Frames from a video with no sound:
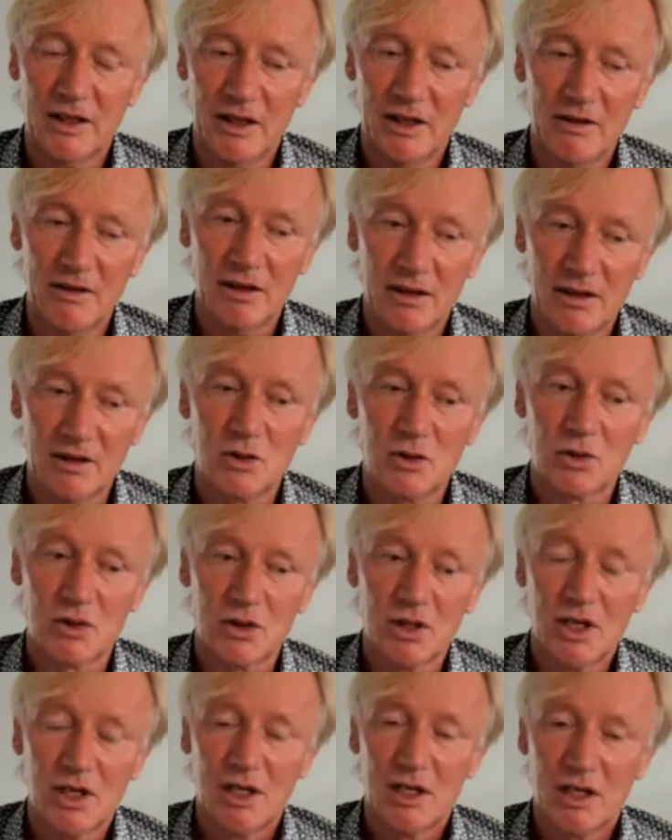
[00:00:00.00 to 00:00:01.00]
And I think
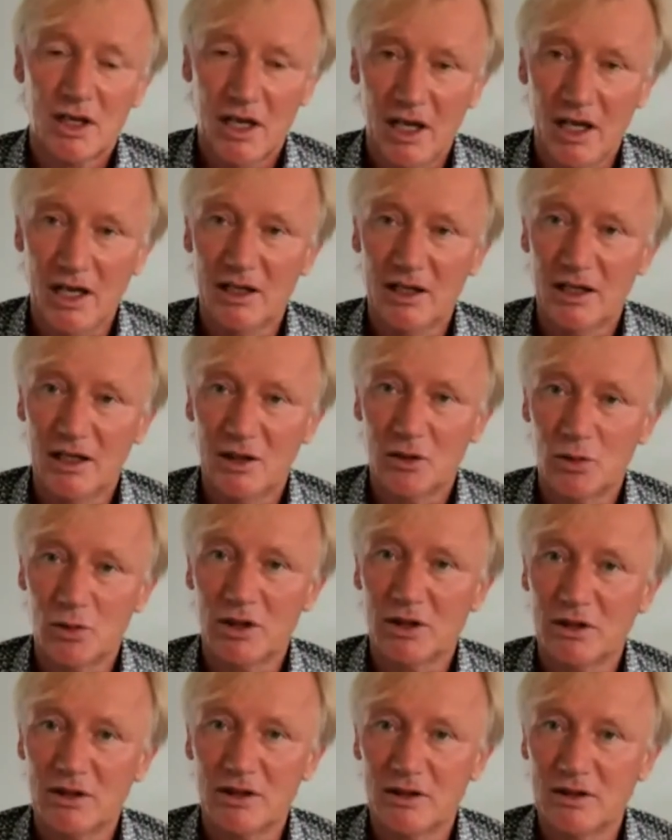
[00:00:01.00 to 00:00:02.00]
this can and
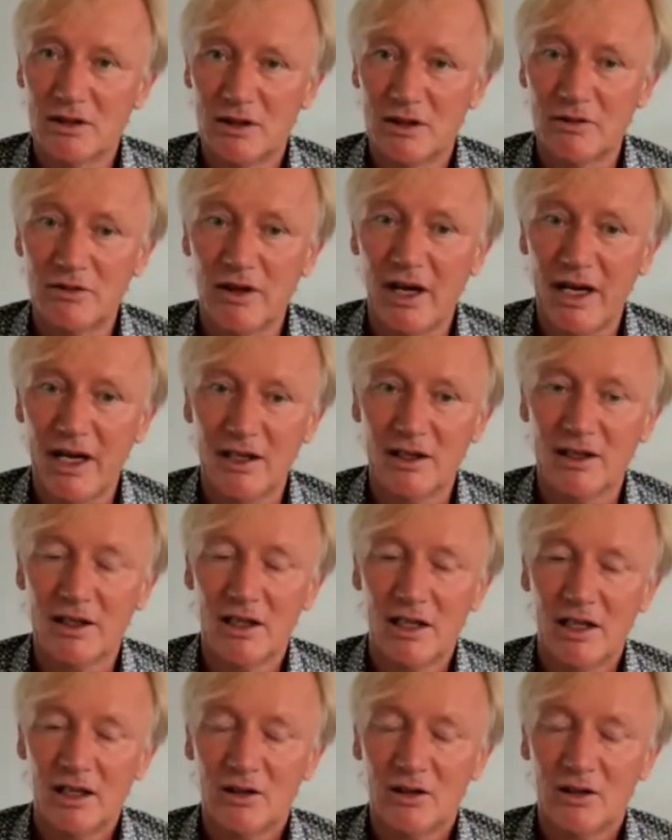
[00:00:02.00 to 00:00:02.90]
will define